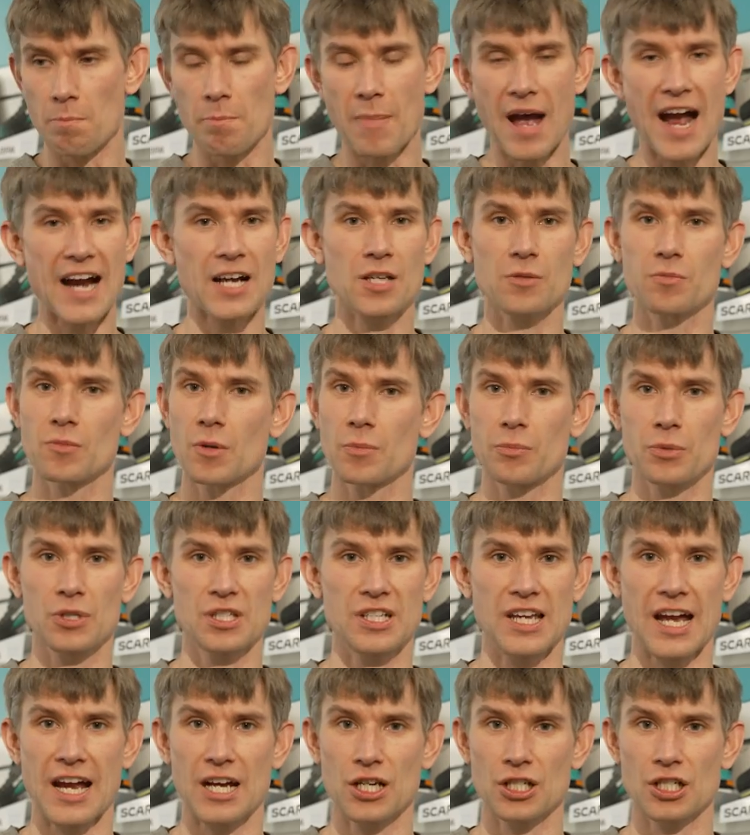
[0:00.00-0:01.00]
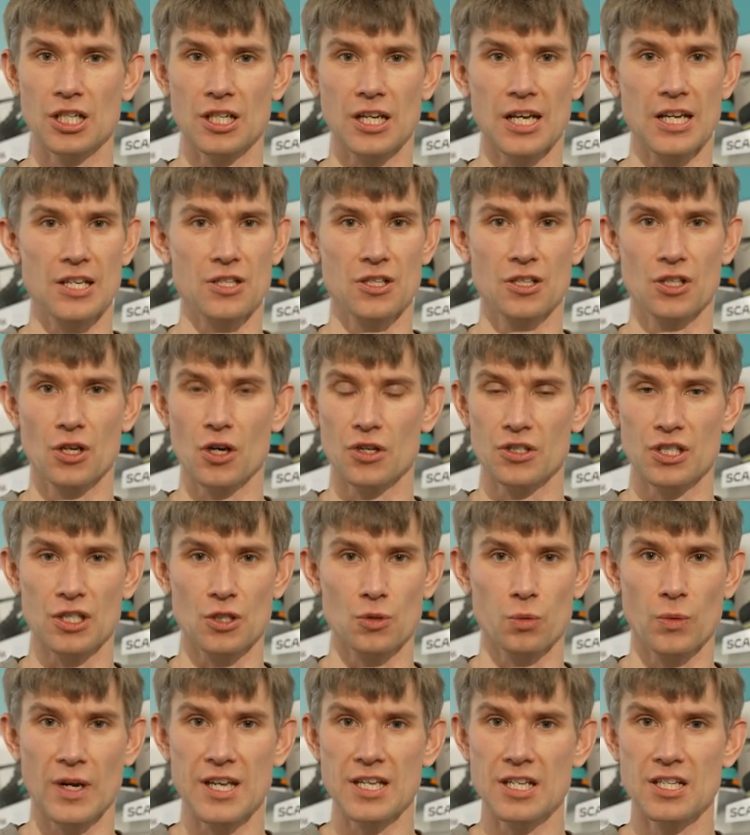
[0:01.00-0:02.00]
maximum protection in
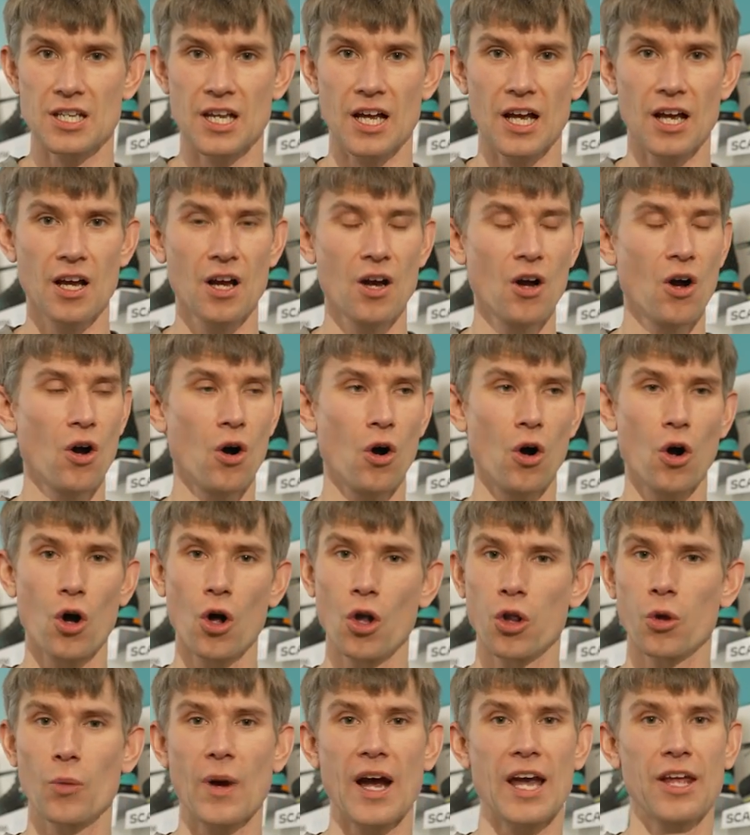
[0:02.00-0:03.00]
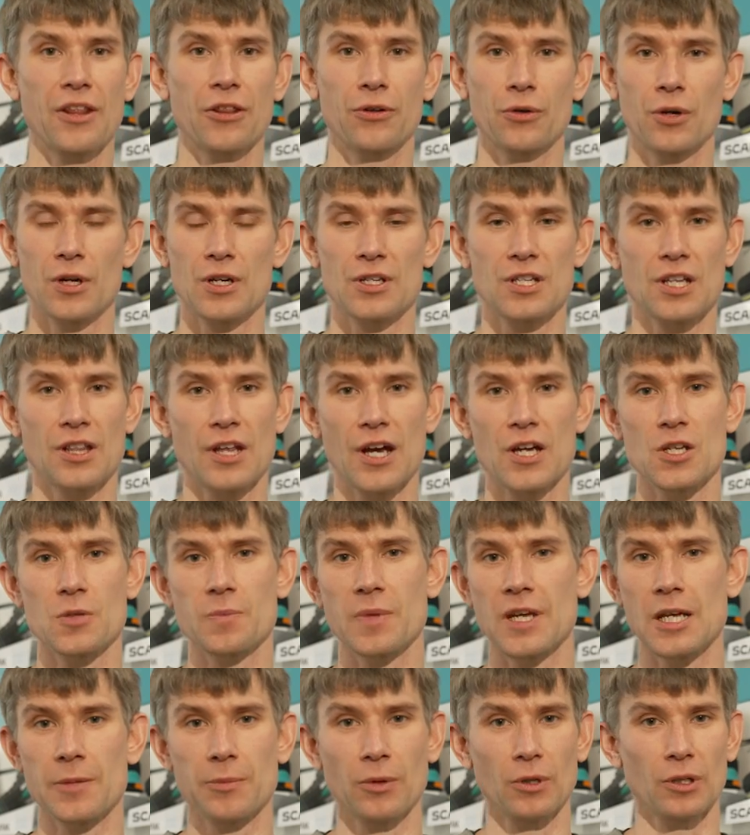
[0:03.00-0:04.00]
Scottish winter, all the way through to those
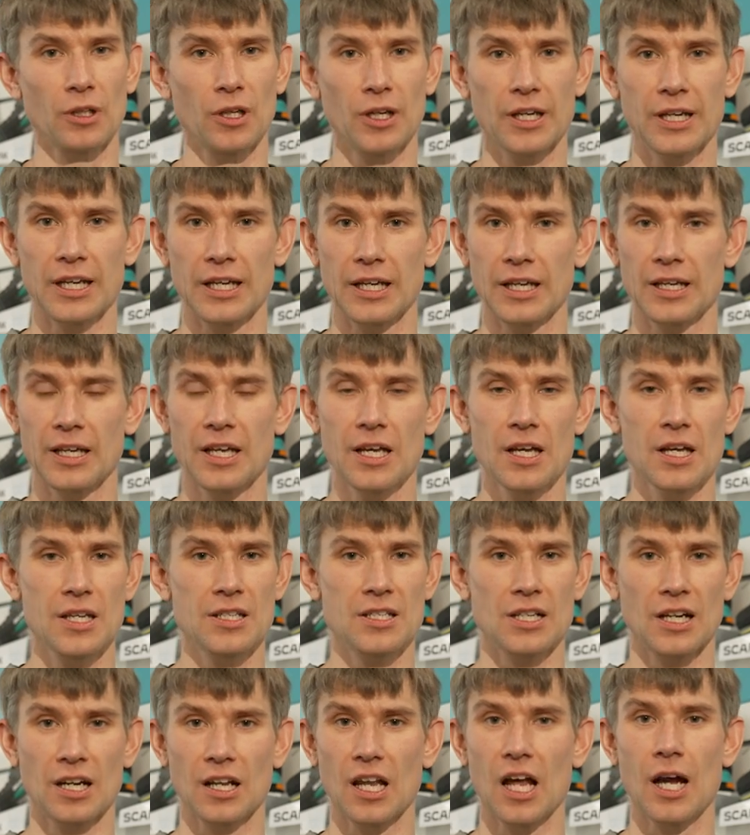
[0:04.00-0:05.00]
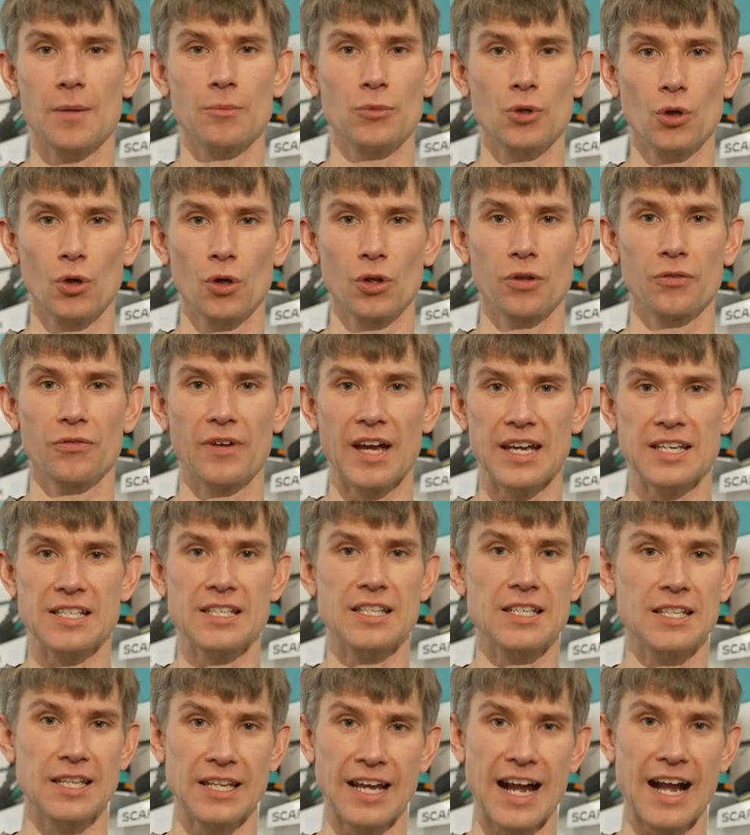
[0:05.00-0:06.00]
people looking to climb North
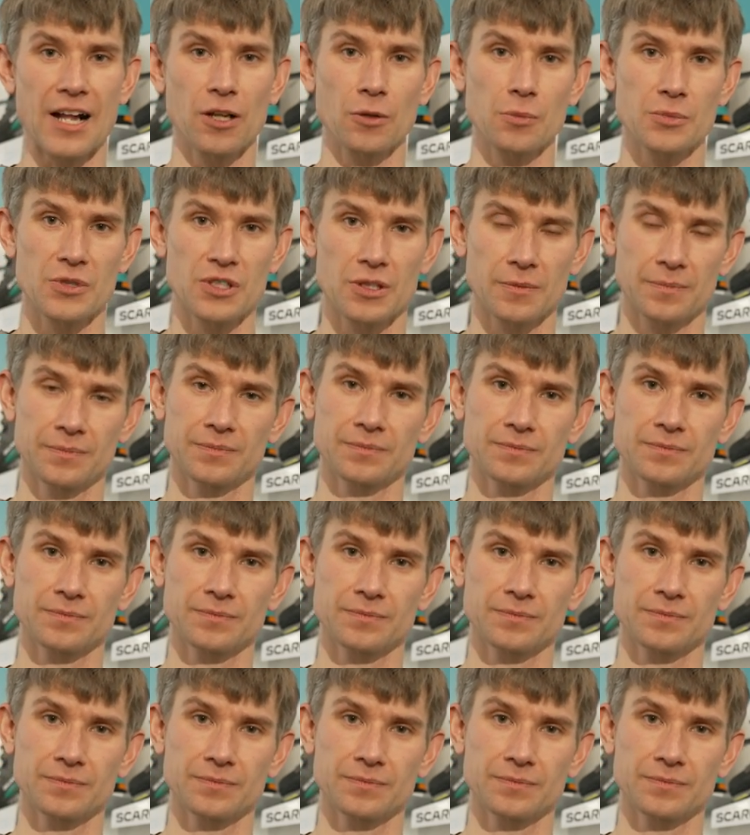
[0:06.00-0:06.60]
Faces in the Alps.